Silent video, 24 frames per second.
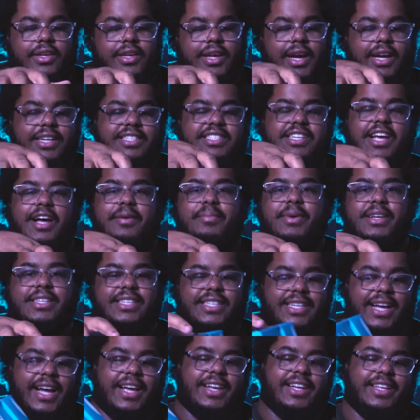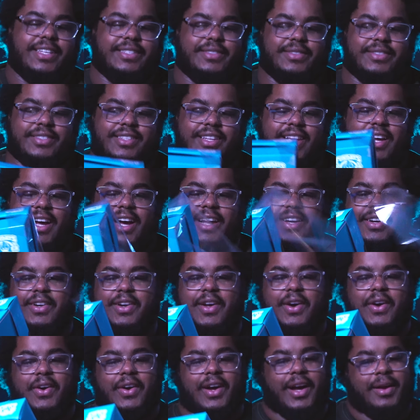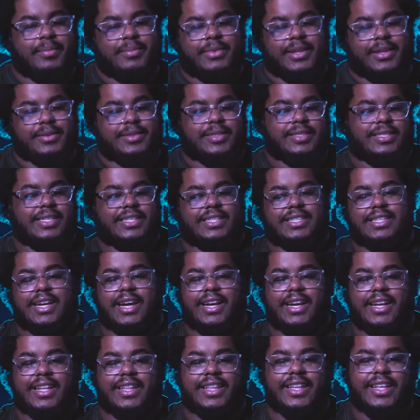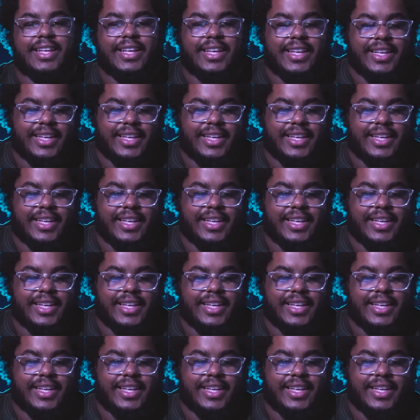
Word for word: Guys, I'm excited. I don't know, I'm, I'm just excited.